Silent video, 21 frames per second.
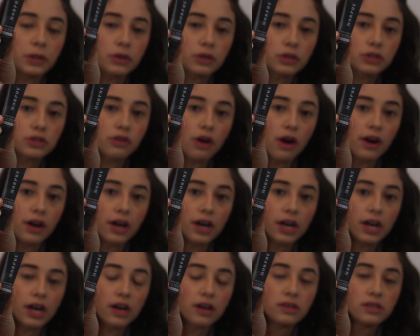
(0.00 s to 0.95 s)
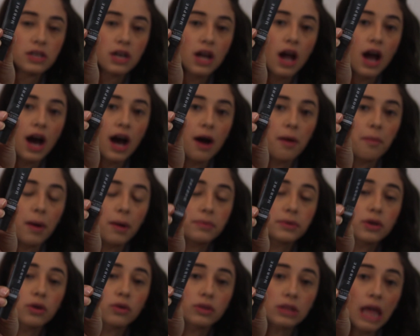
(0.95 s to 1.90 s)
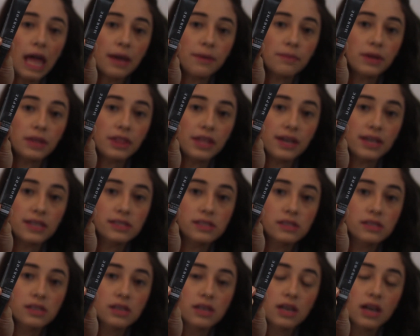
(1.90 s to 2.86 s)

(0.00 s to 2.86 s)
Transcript: a little darker, I would go light with this.